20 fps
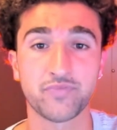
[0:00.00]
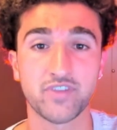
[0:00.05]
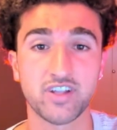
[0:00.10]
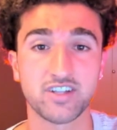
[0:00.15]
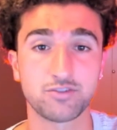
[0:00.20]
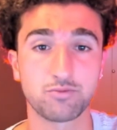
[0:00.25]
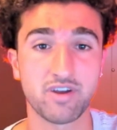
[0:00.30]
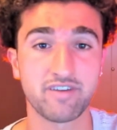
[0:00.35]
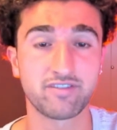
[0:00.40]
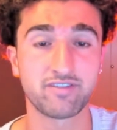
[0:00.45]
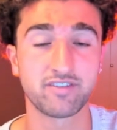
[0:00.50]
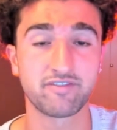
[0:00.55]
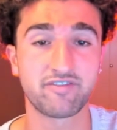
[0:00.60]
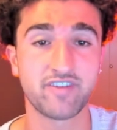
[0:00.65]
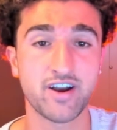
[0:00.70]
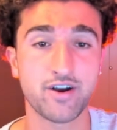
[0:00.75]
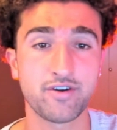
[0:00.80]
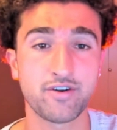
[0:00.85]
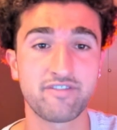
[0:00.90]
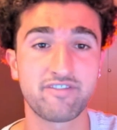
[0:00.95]
So we have a
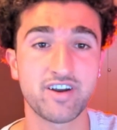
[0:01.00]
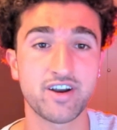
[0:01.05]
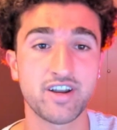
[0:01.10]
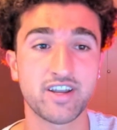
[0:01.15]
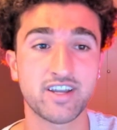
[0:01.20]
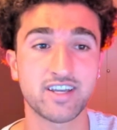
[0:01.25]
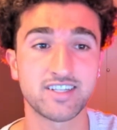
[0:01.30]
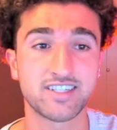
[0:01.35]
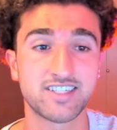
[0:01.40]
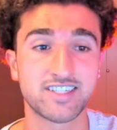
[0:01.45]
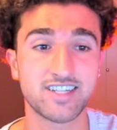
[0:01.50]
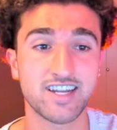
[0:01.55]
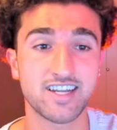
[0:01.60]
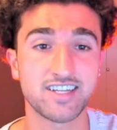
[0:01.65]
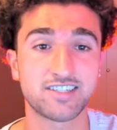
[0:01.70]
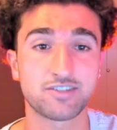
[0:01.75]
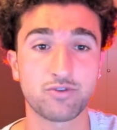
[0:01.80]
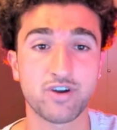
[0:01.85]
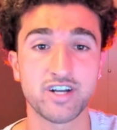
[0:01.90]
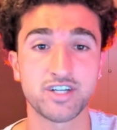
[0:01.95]
very
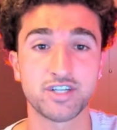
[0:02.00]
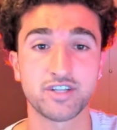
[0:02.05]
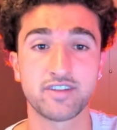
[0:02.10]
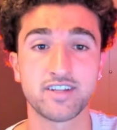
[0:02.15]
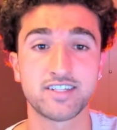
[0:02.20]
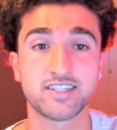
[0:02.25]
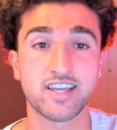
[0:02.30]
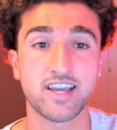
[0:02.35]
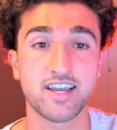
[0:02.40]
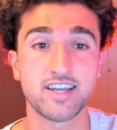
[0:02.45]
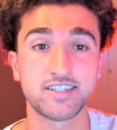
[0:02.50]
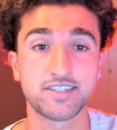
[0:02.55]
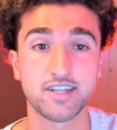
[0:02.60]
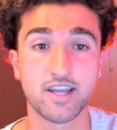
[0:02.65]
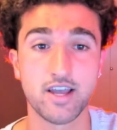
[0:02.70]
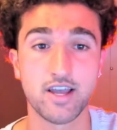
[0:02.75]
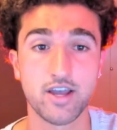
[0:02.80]
concise range in this case.